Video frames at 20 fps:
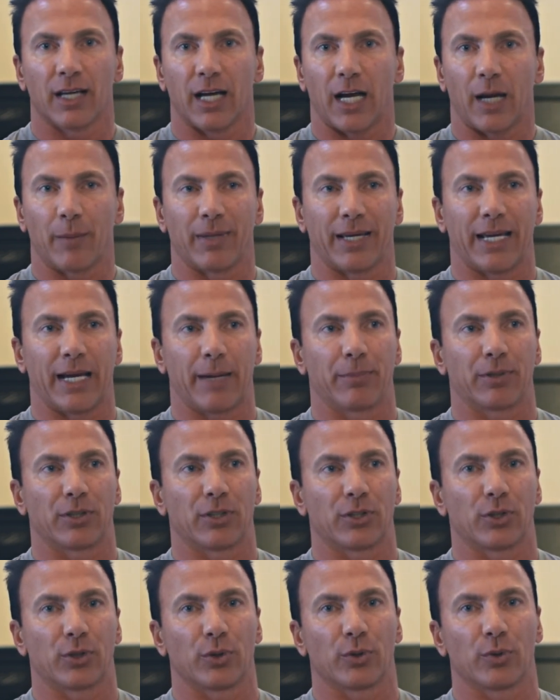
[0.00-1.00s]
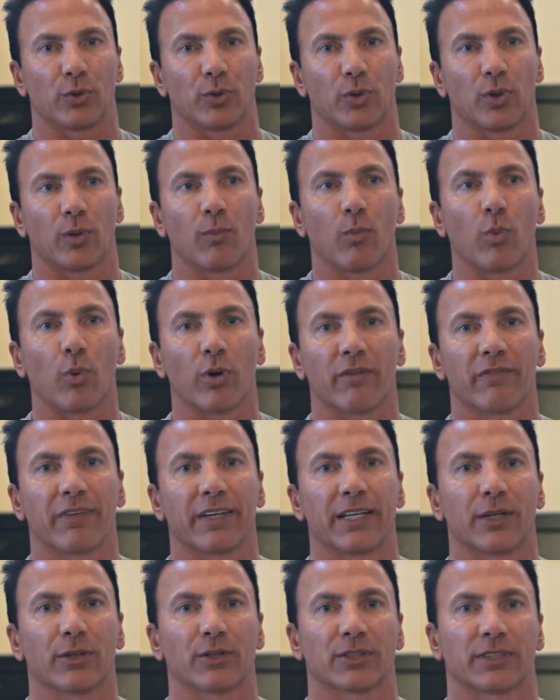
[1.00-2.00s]
I'll be happy to do more
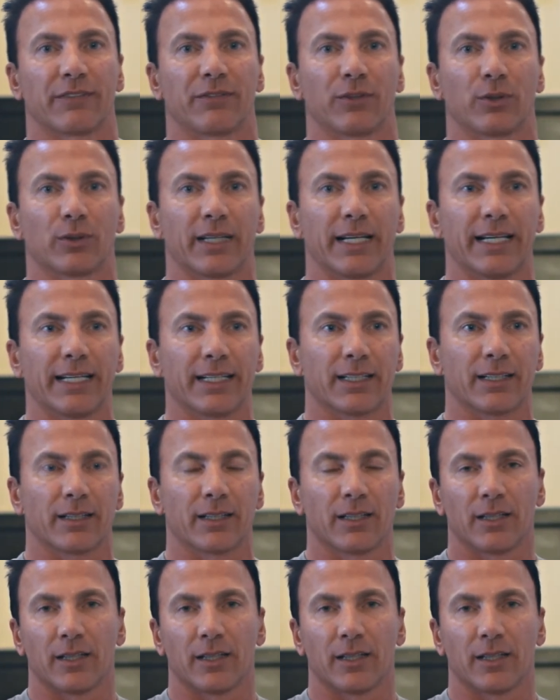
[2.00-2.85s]
videos if you like.